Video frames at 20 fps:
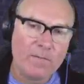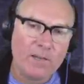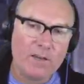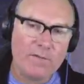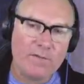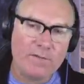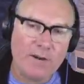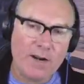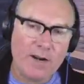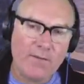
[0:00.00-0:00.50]

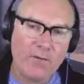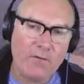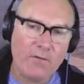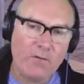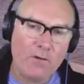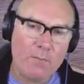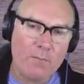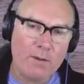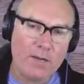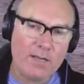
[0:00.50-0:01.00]
in front of
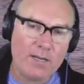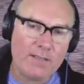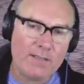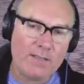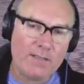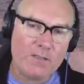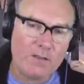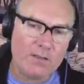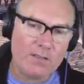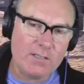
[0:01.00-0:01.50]
everyone because
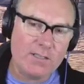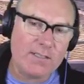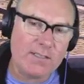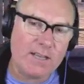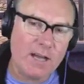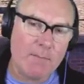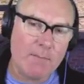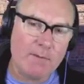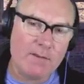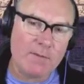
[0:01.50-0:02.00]
it's not just
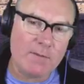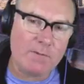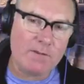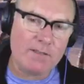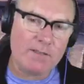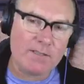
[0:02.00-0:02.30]
numbers with